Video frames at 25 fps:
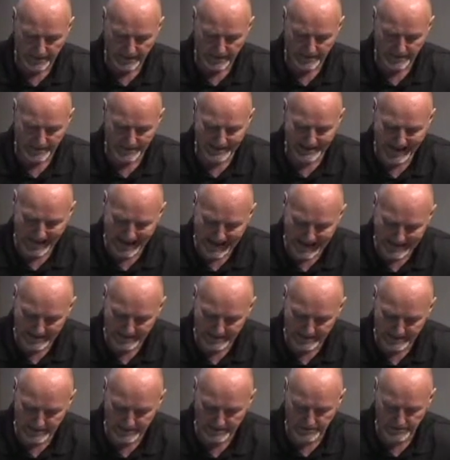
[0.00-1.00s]
But as
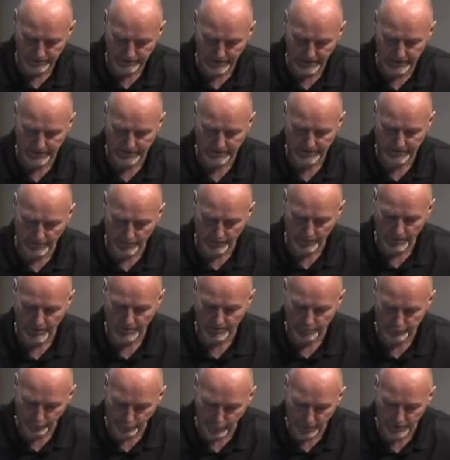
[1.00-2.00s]
it is written, the
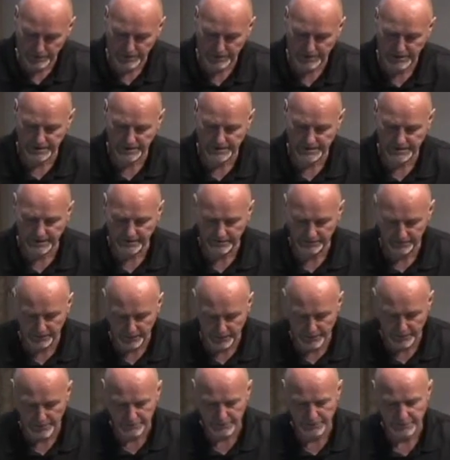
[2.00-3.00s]
reproaches of
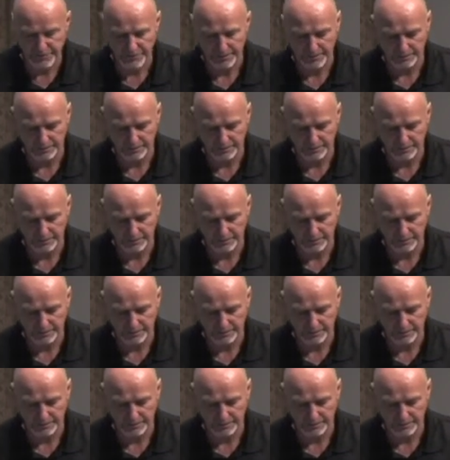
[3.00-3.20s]
those who